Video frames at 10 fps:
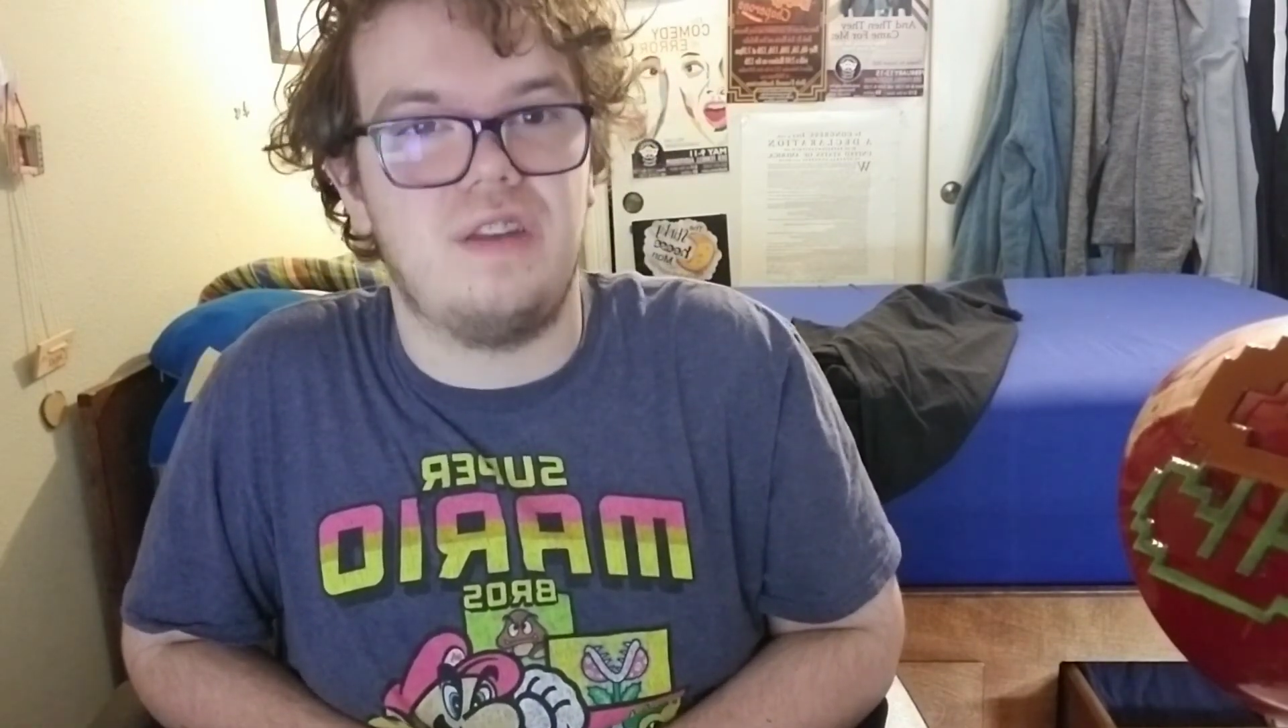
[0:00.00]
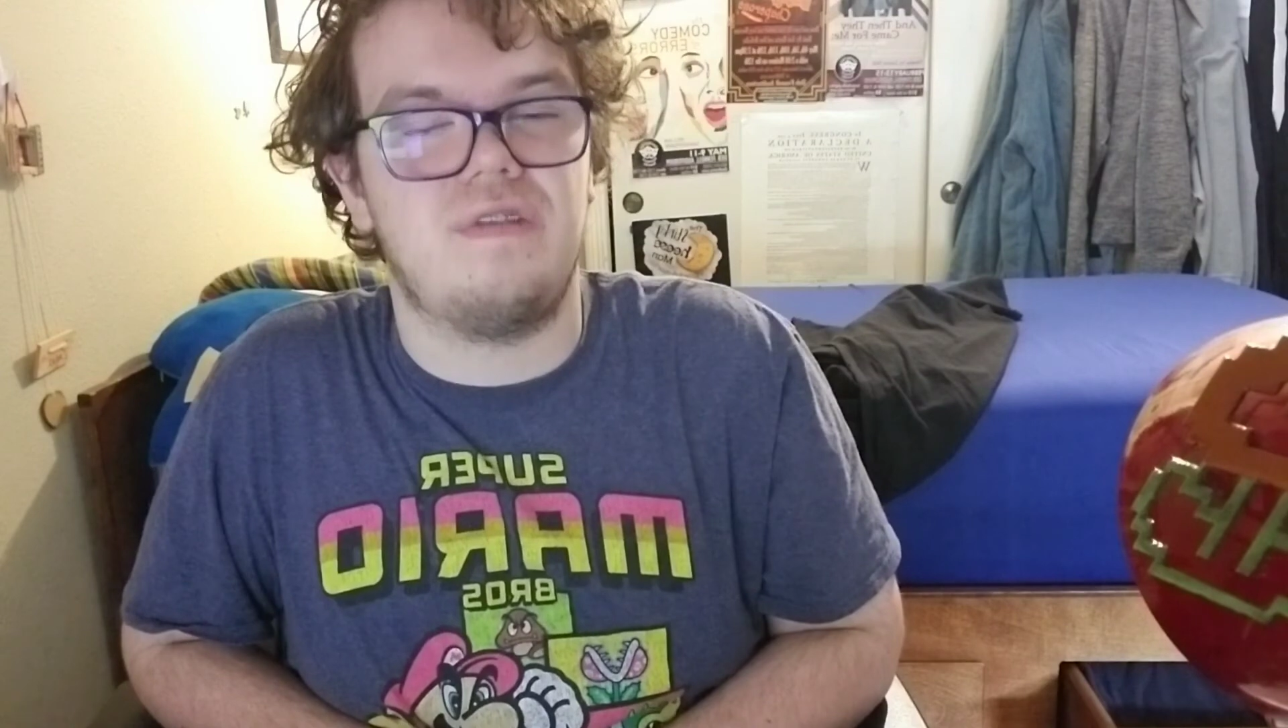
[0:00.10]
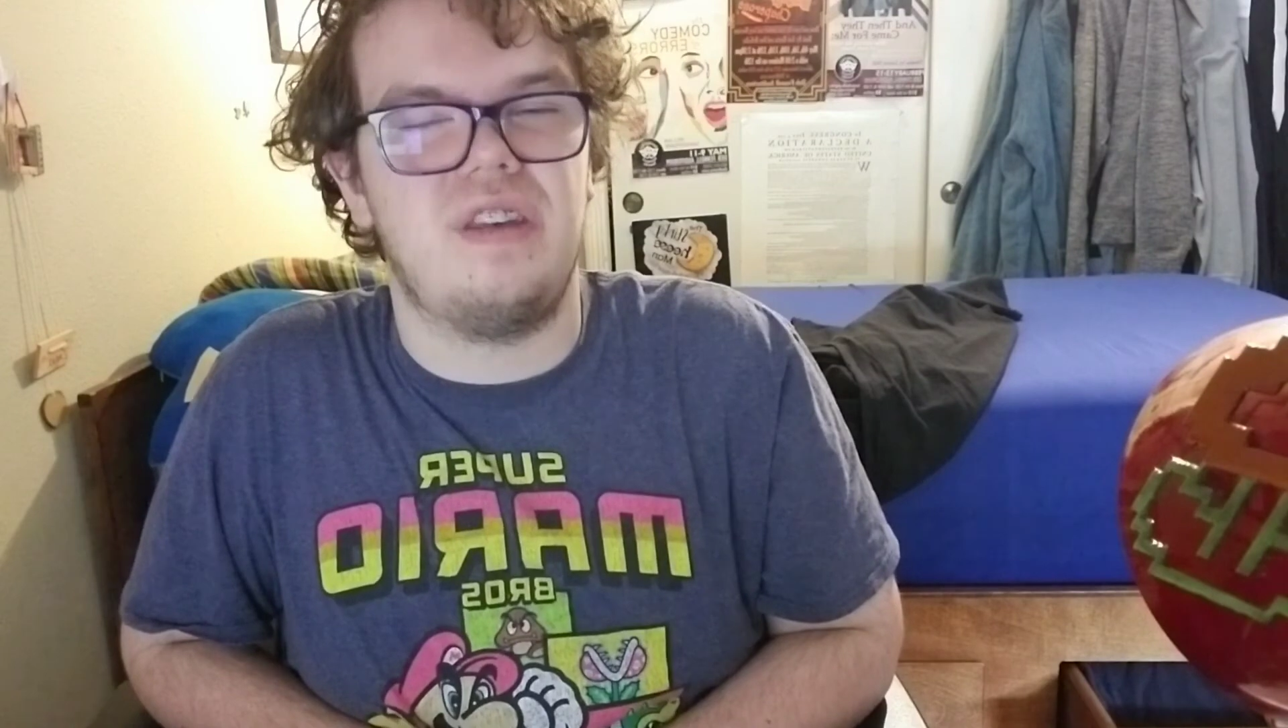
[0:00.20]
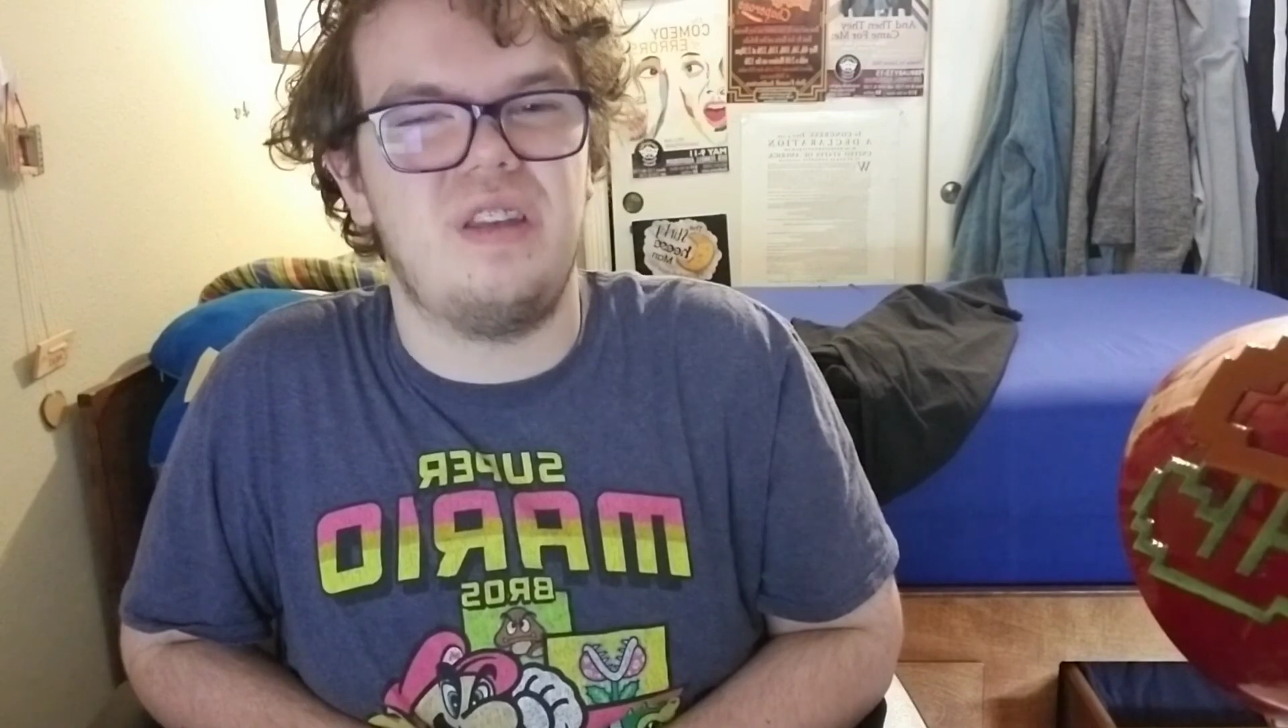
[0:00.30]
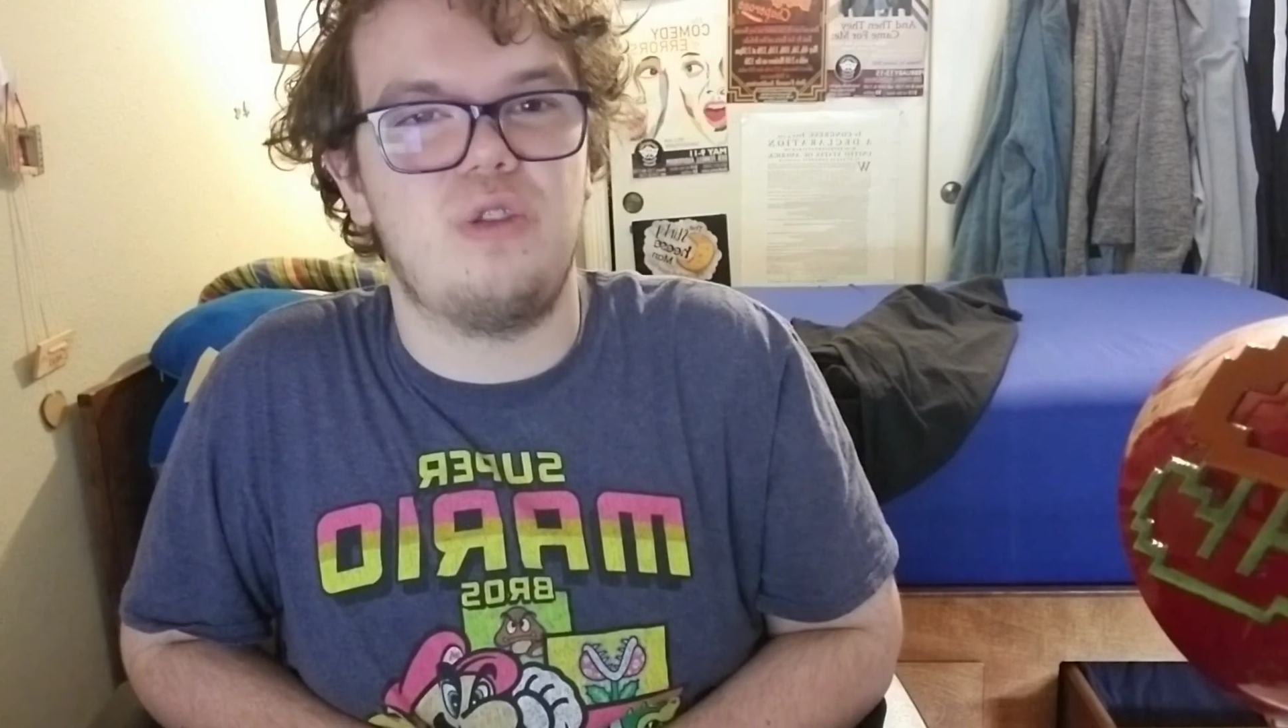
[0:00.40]
of
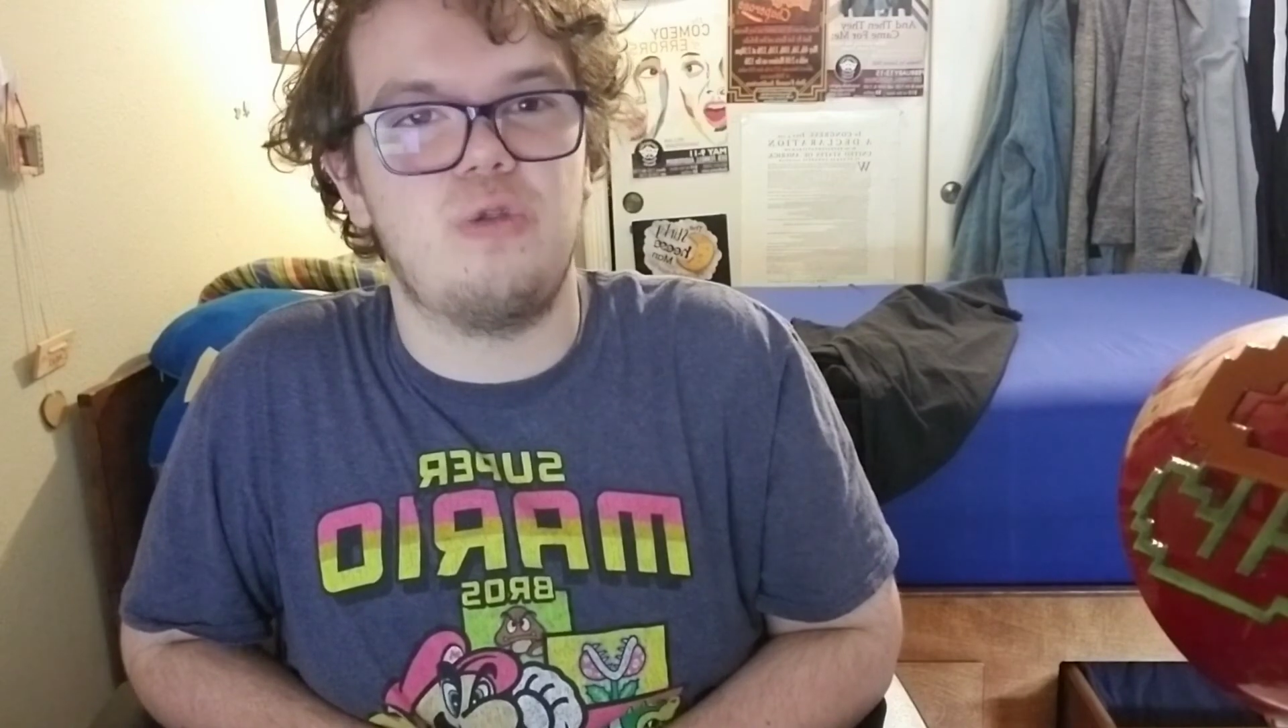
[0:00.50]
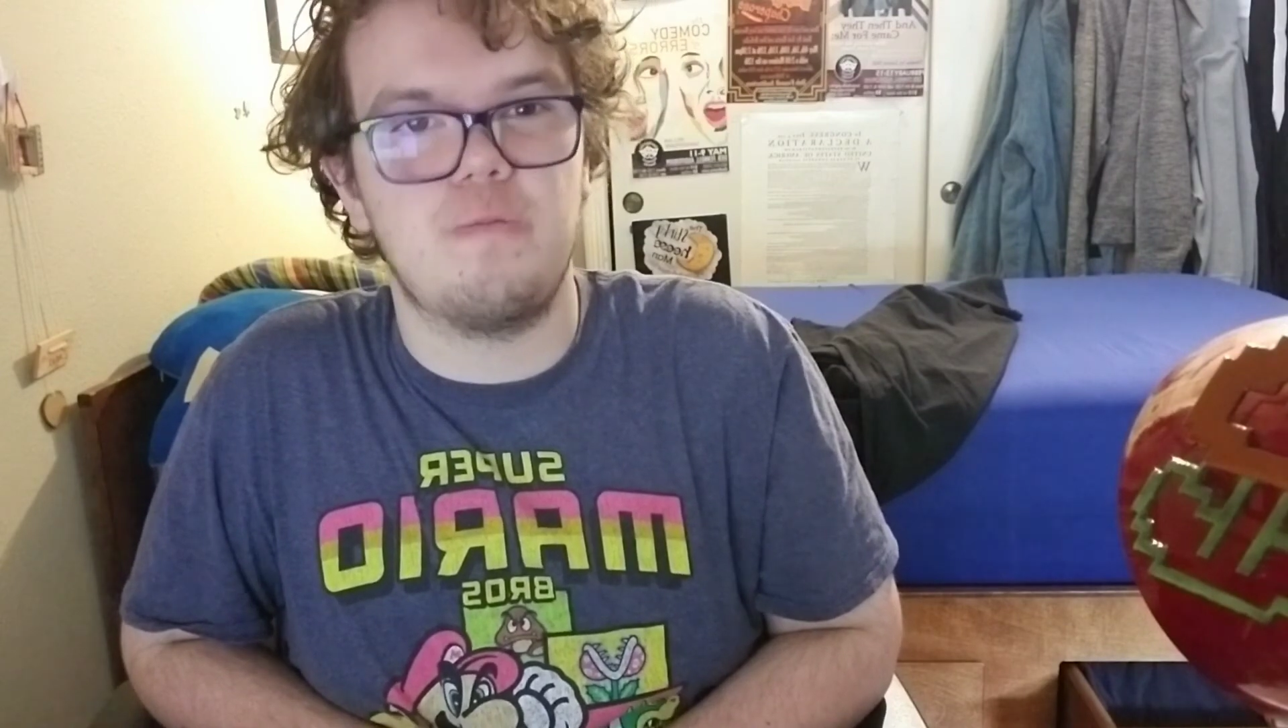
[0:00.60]
it,